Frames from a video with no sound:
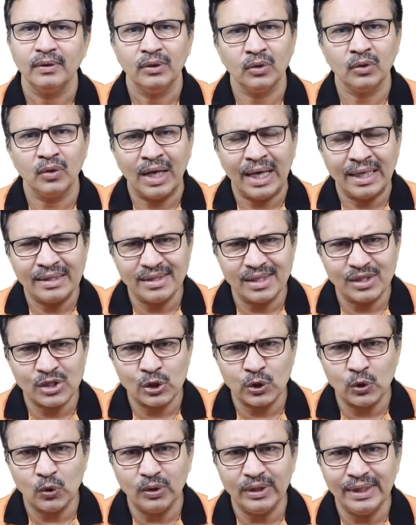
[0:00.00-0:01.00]
Now, as I
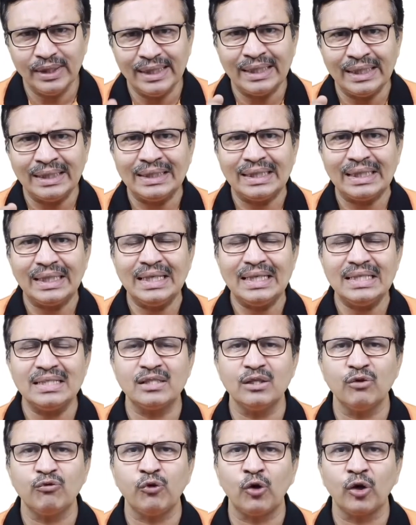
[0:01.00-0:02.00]
slowly increase
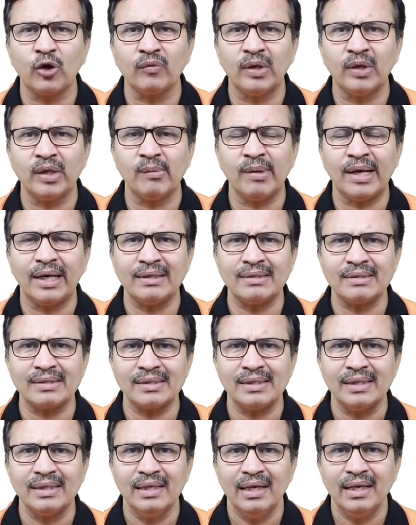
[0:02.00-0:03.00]
the forward bias,
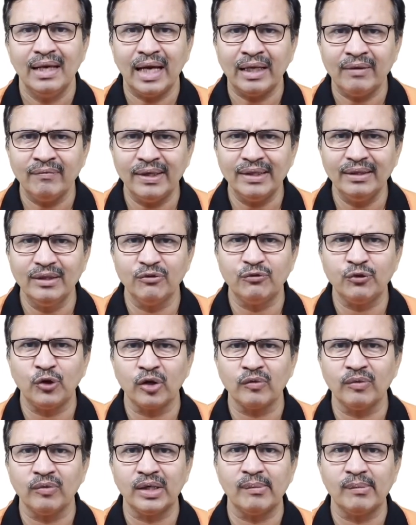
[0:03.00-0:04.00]
and when the
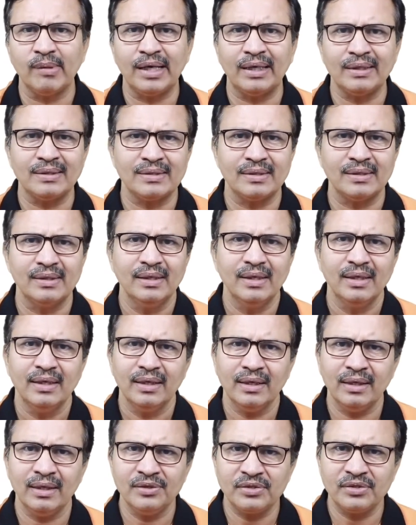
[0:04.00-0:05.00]
forward bias
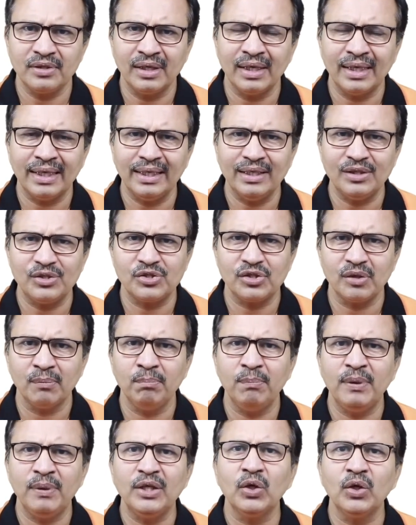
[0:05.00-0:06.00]
is raised
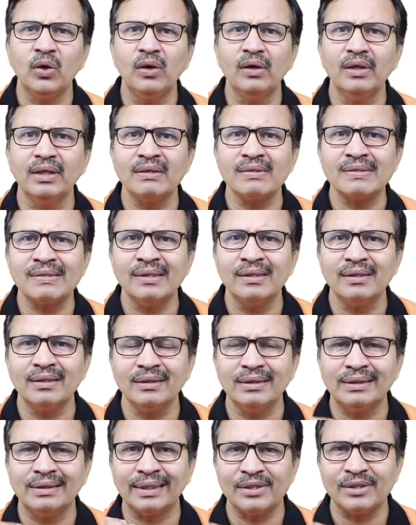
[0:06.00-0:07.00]
beyond a
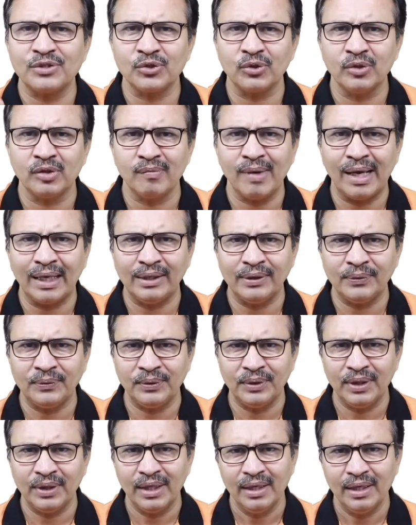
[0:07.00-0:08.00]
certain threshold
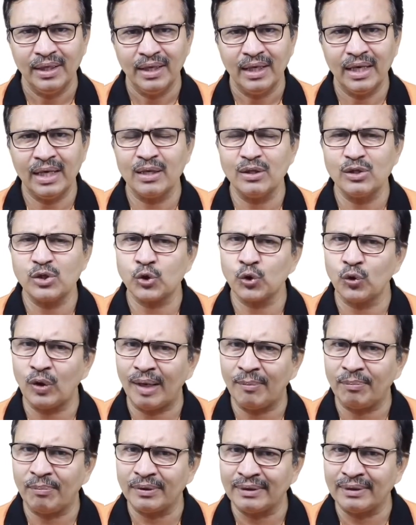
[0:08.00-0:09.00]
value, it will so
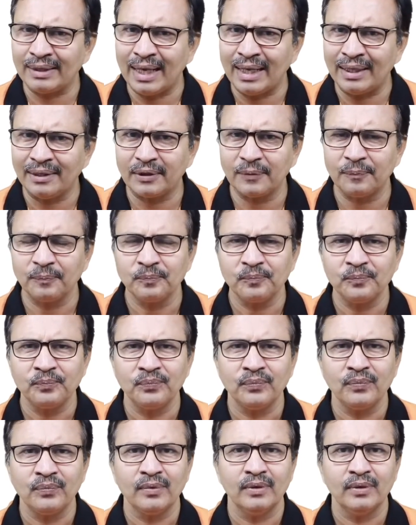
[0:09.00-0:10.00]
happen that
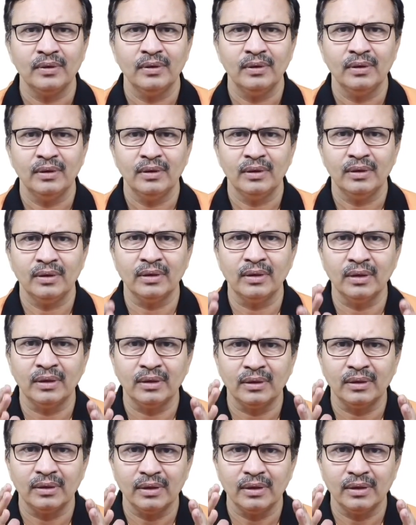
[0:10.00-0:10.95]
the